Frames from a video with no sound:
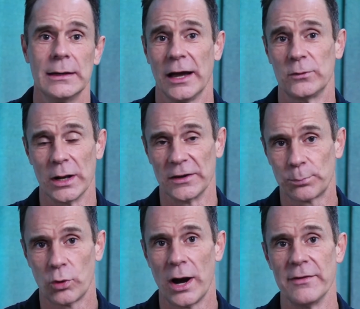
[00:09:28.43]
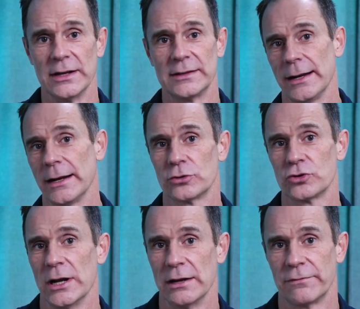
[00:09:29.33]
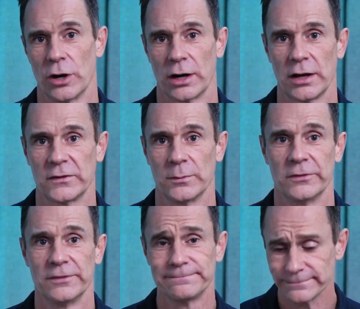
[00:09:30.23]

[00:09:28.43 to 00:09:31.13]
as well as private technical training for our customers.